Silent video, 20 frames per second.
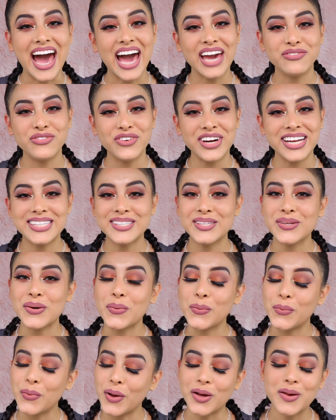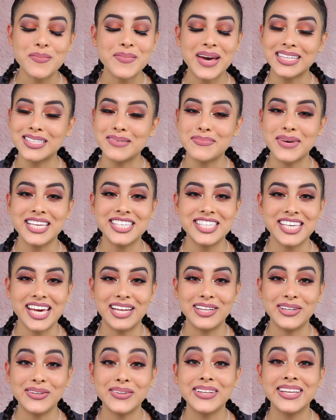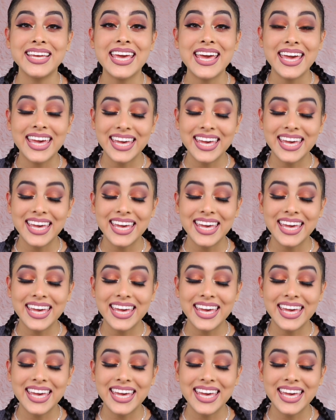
Hi friends, welcome back to my channel.